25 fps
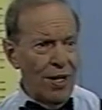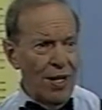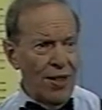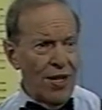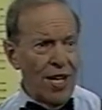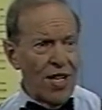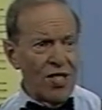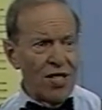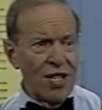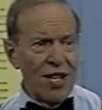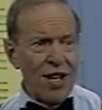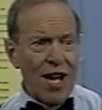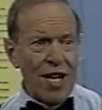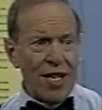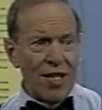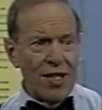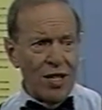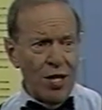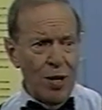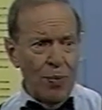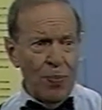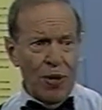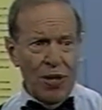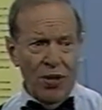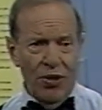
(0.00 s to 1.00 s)
That's not
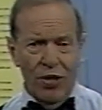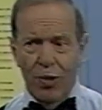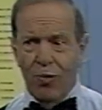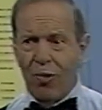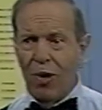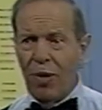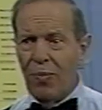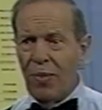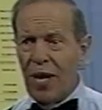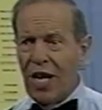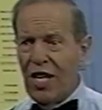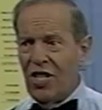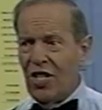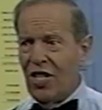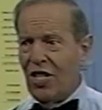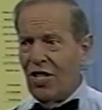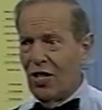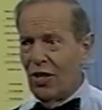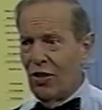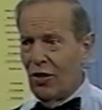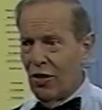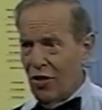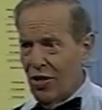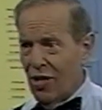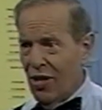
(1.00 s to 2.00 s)
typically what
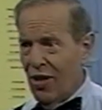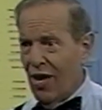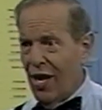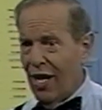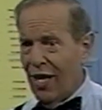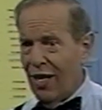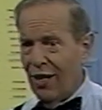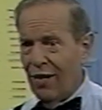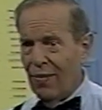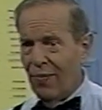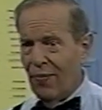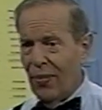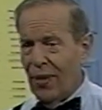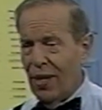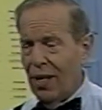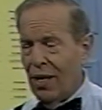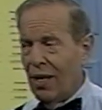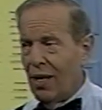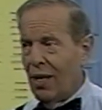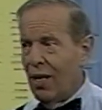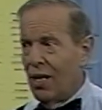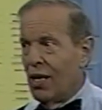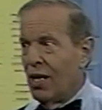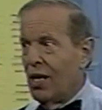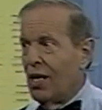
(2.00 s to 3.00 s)
Macy's looks like.
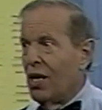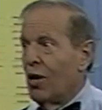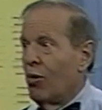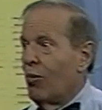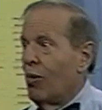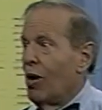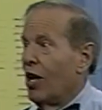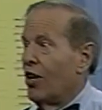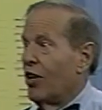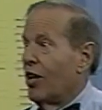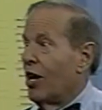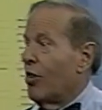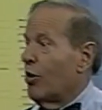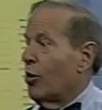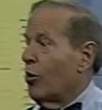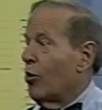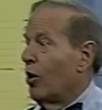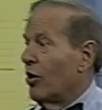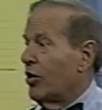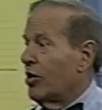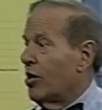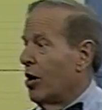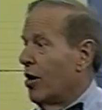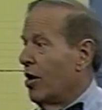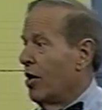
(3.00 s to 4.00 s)
Well, another
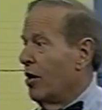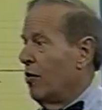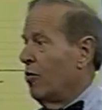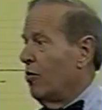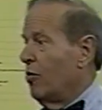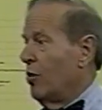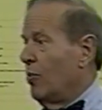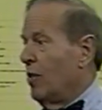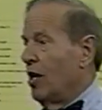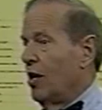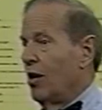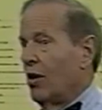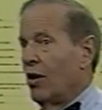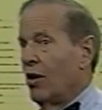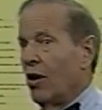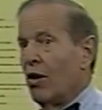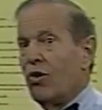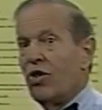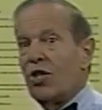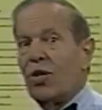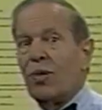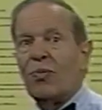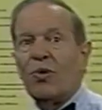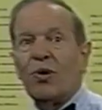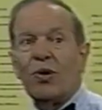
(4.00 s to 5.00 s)
alternative would be to
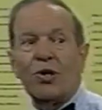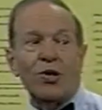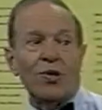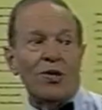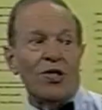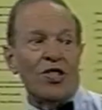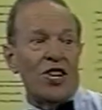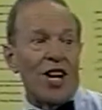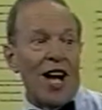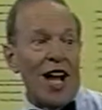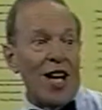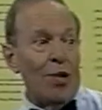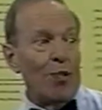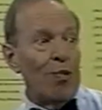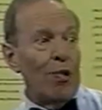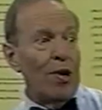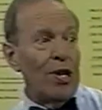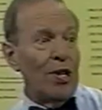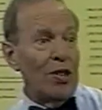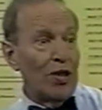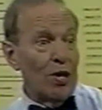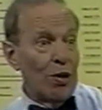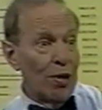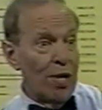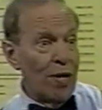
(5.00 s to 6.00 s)
close the books on
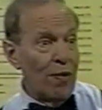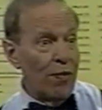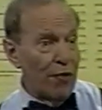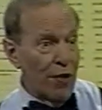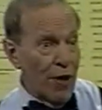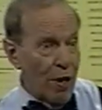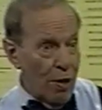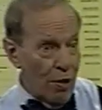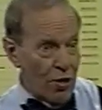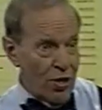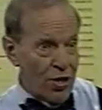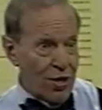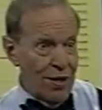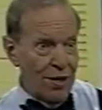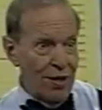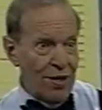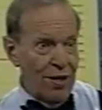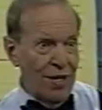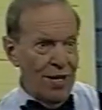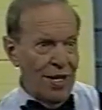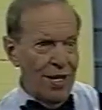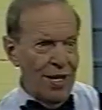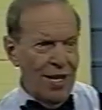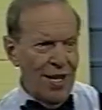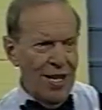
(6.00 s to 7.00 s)
January 31st.
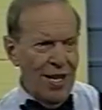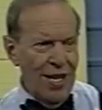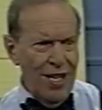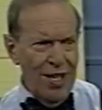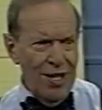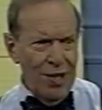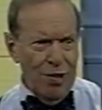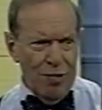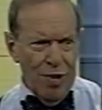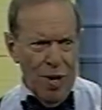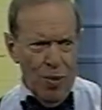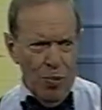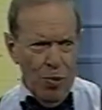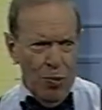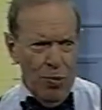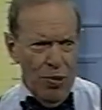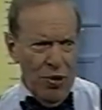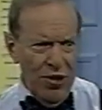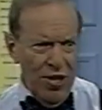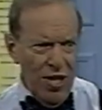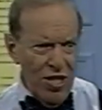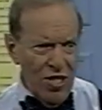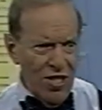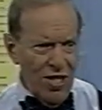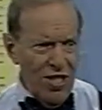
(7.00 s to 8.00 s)
The trouble
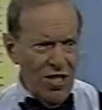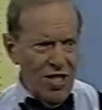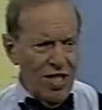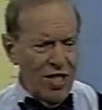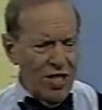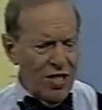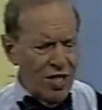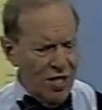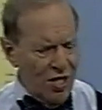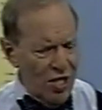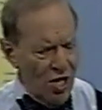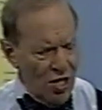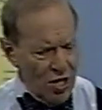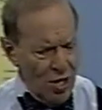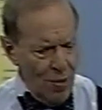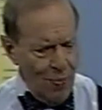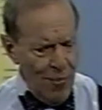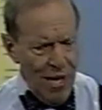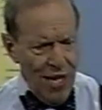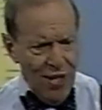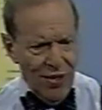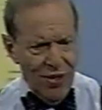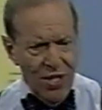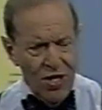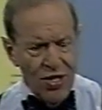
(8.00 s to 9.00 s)
with this is it's just
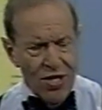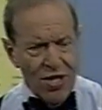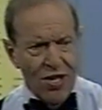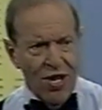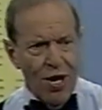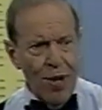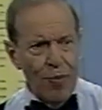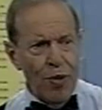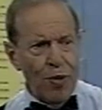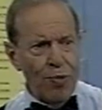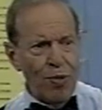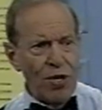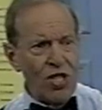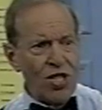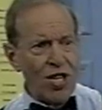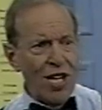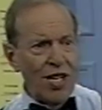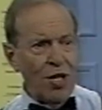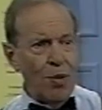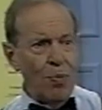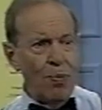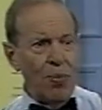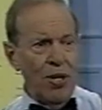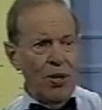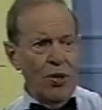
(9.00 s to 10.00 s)
about this time that we
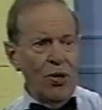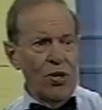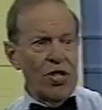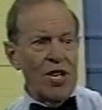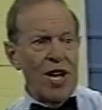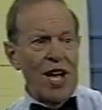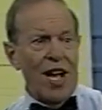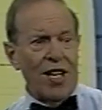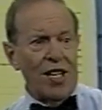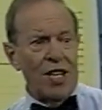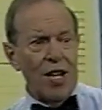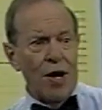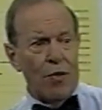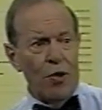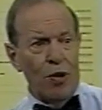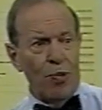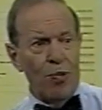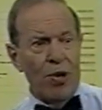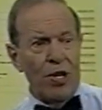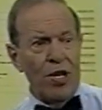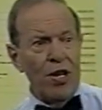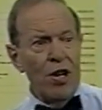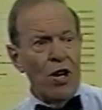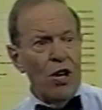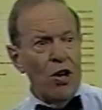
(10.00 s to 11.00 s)
send the bills out to
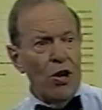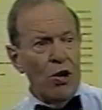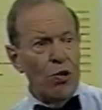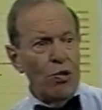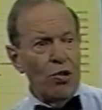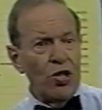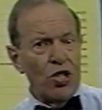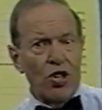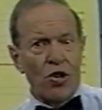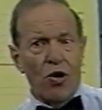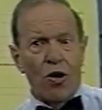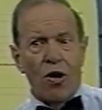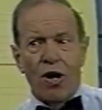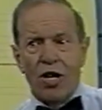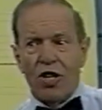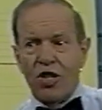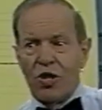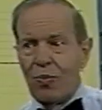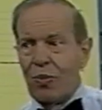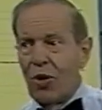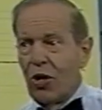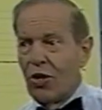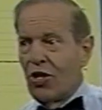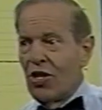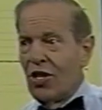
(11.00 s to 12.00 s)
everyone who
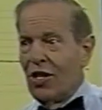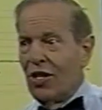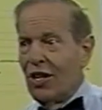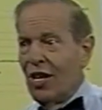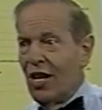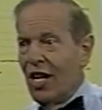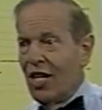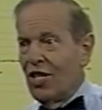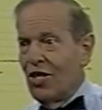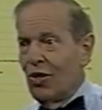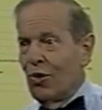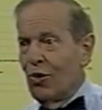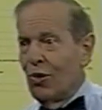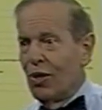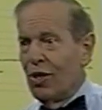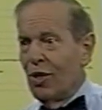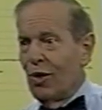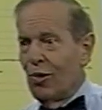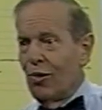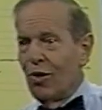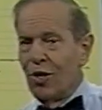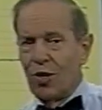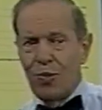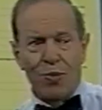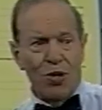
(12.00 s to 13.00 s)
charged merchandise during the
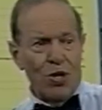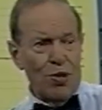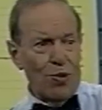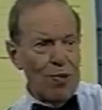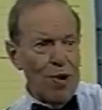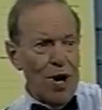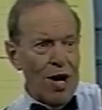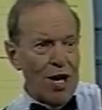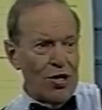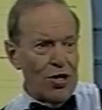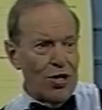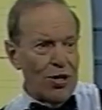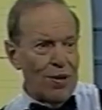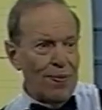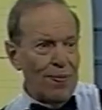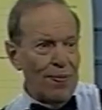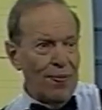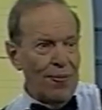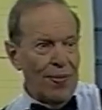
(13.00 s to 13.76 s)
Christmas rush.